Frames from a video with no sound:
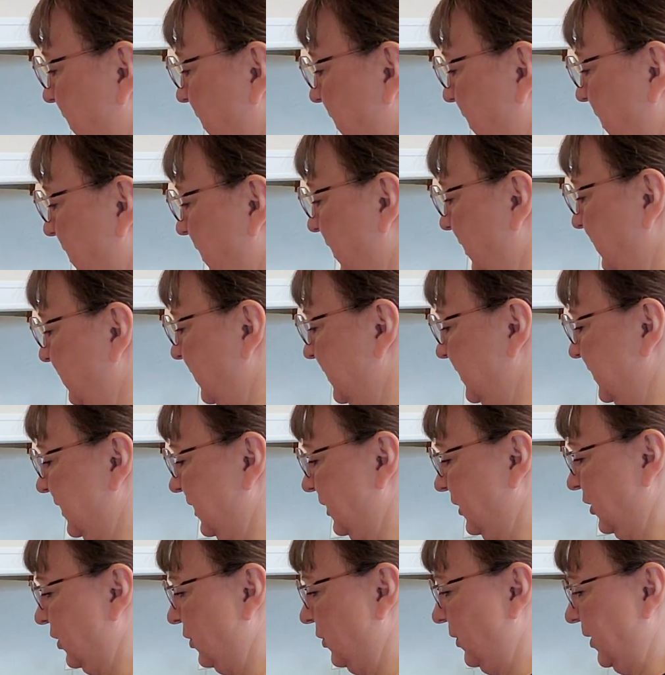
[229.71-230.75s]
And I'm just going
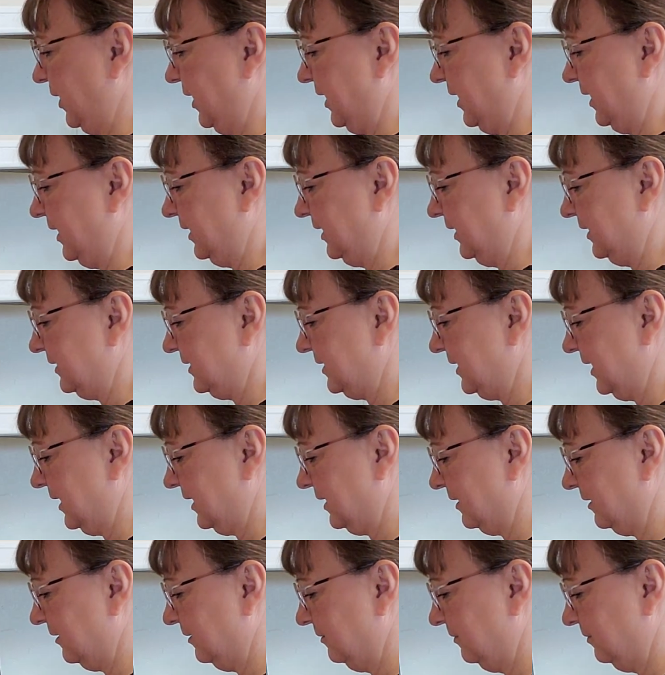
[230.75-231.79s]
to go ahead and
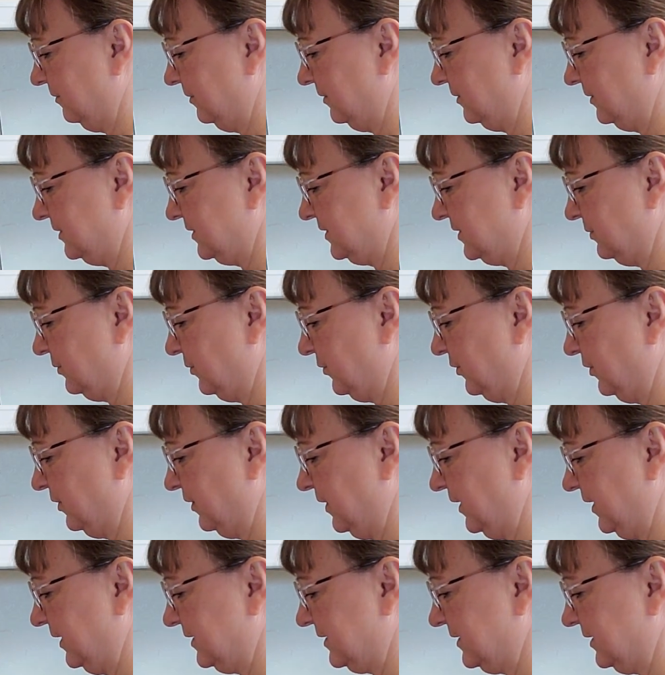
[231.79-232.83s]
take some more of
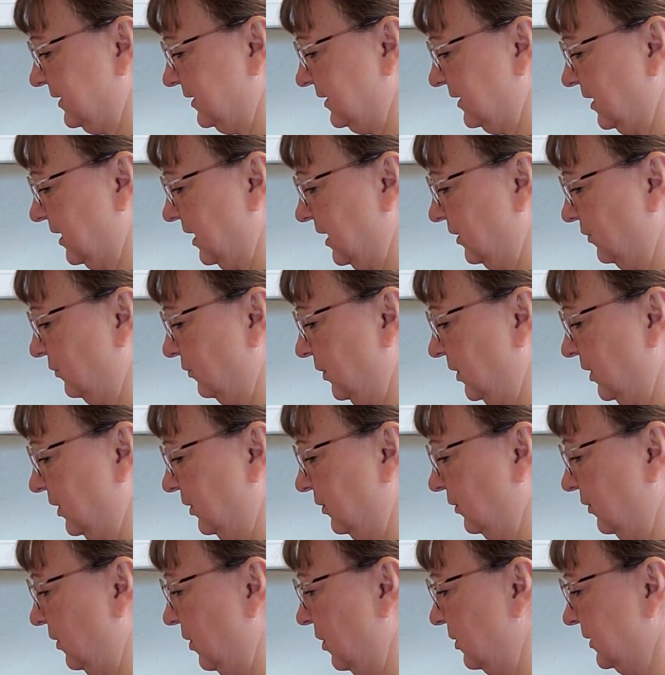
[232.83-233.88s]
this and kind of run
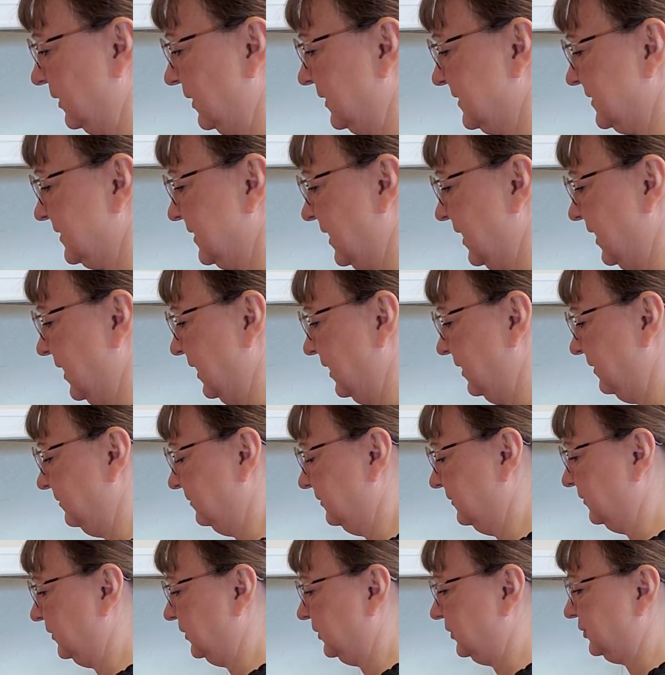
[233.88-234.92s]
it along the side,
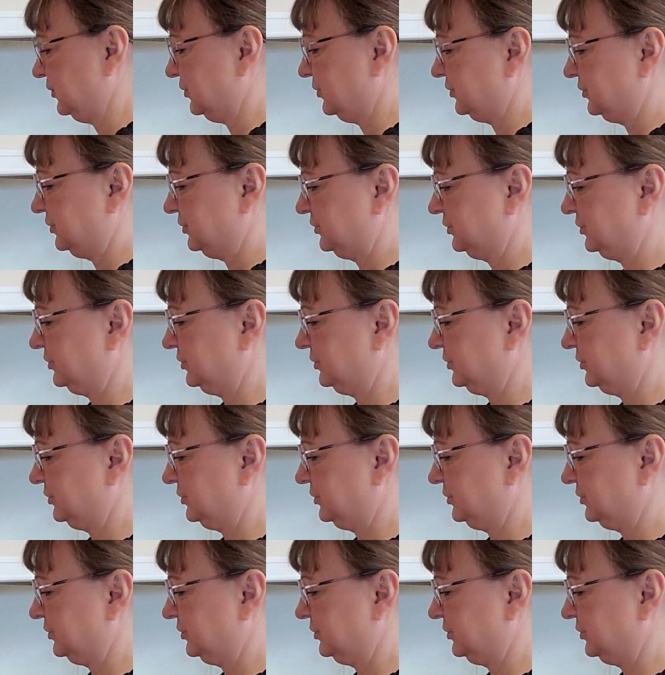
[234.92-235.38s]
which